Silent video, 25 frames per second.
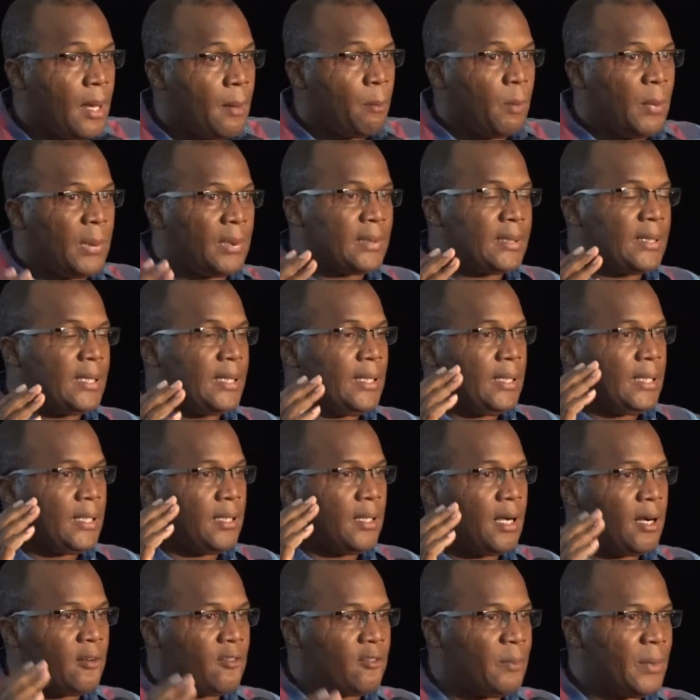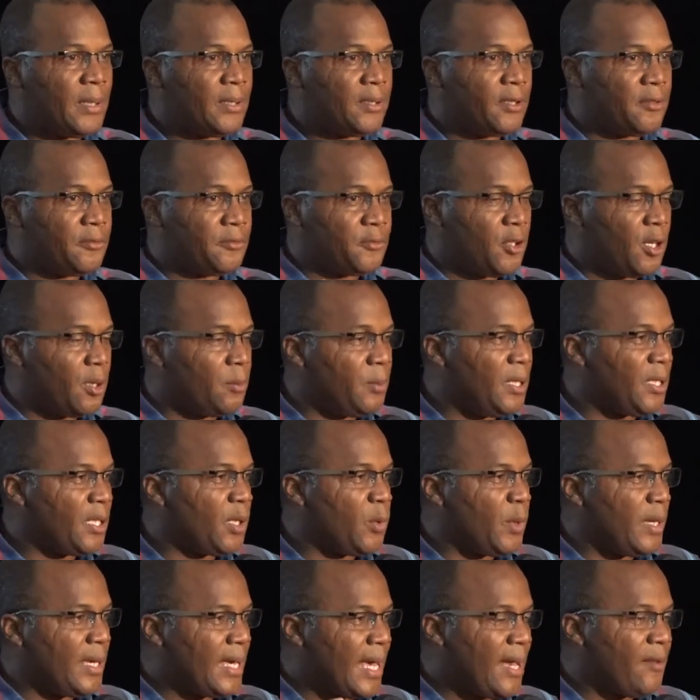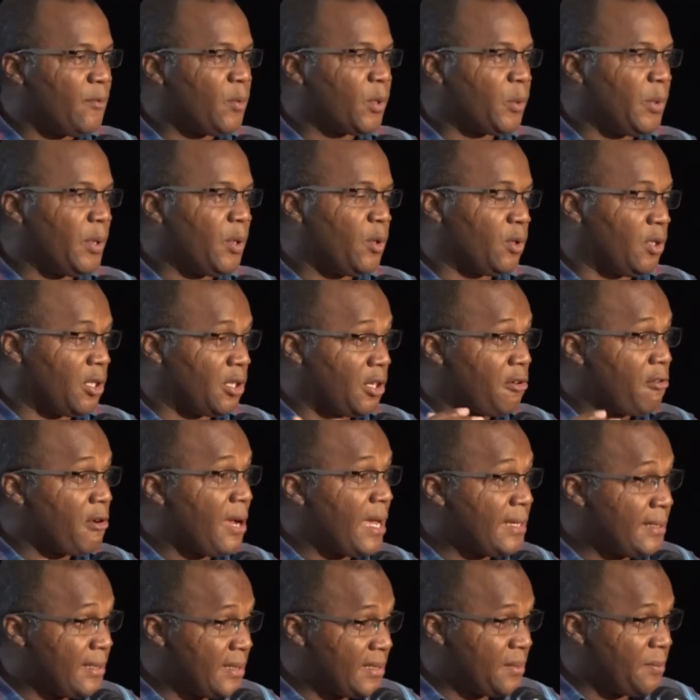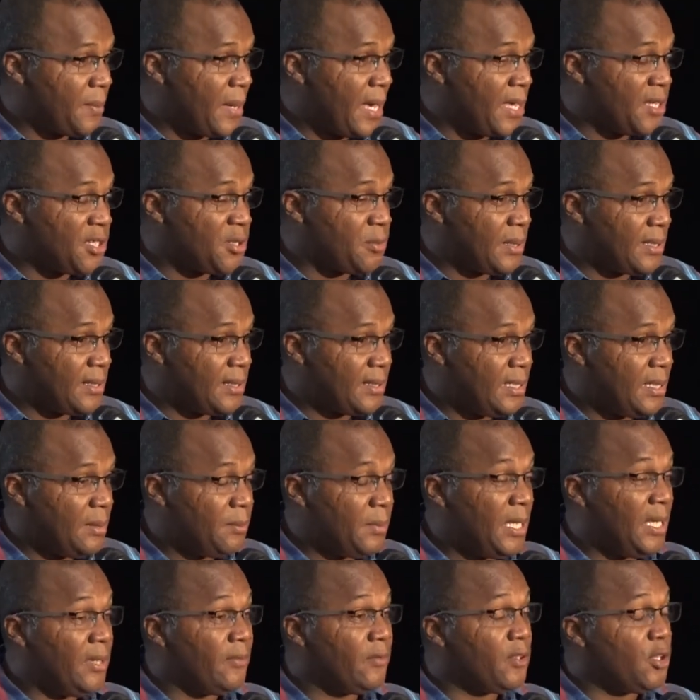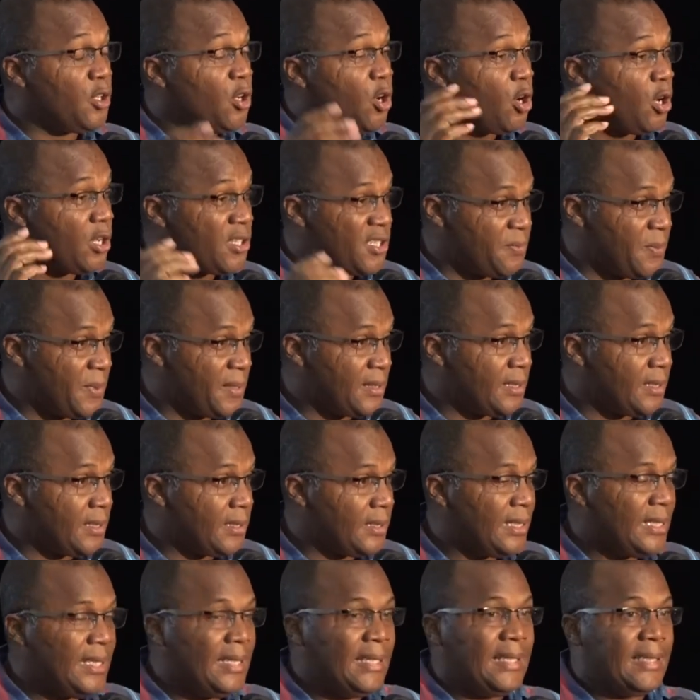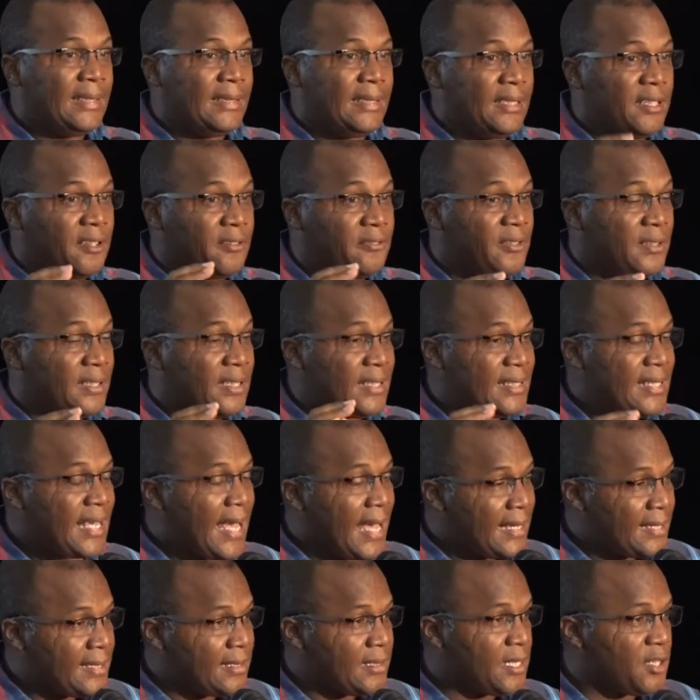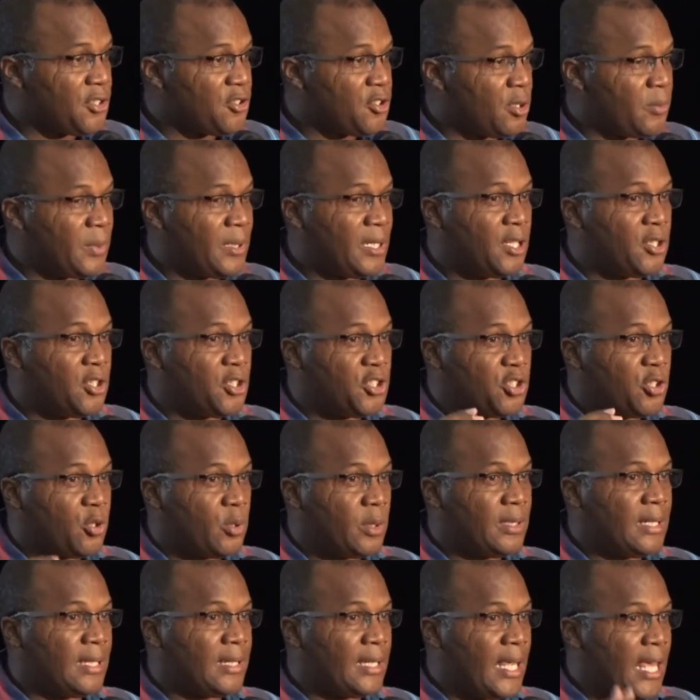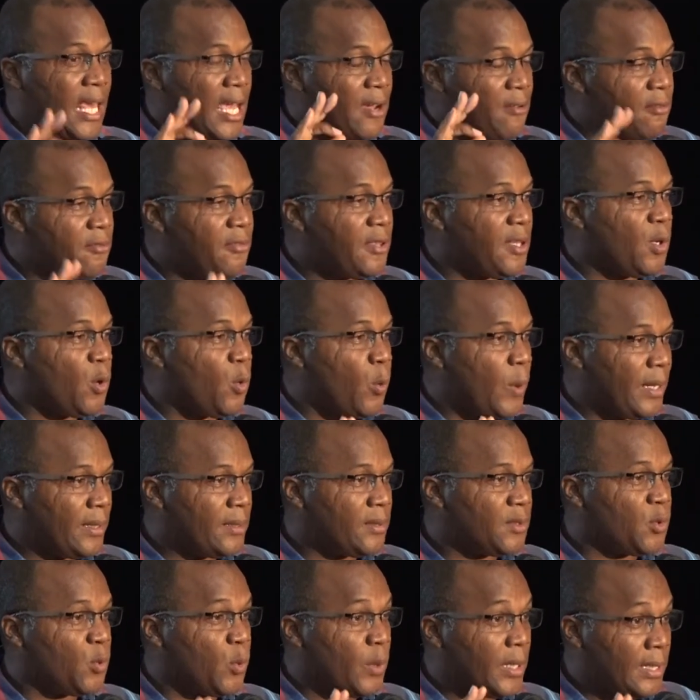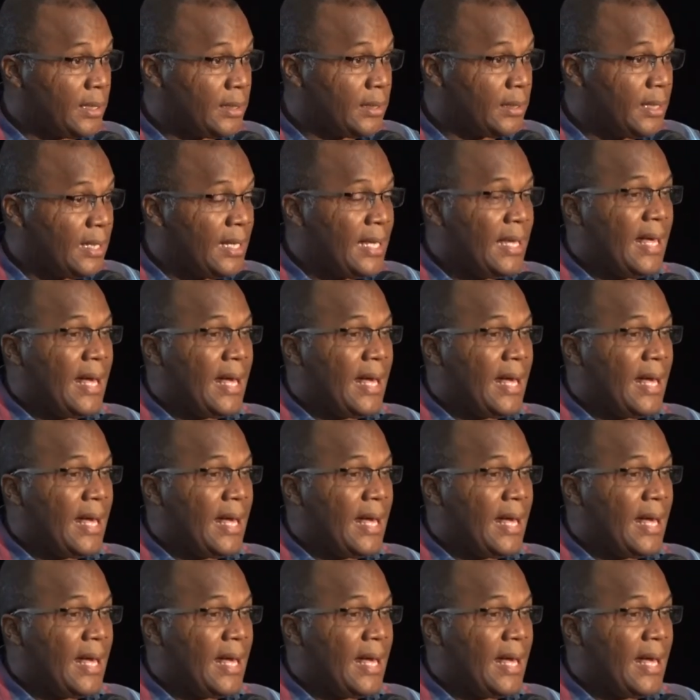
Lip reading: But the government of Dominica, we have what we call a crisis management team. Even the hospital did a fantastic job in ensuring that everything went well.